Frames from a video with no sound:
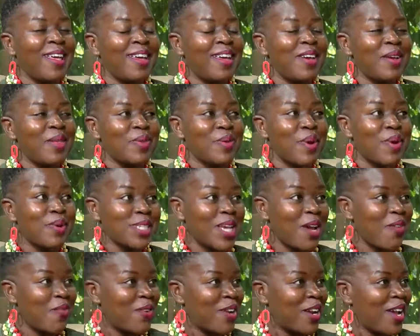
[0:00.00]
Throughout
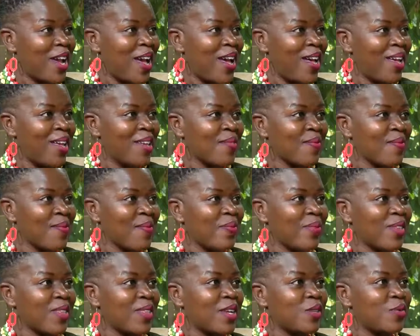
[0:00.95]
Africa.
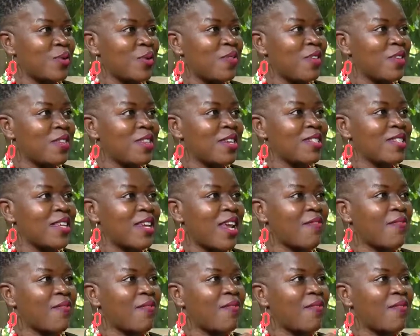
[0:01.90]
That's one of the things that have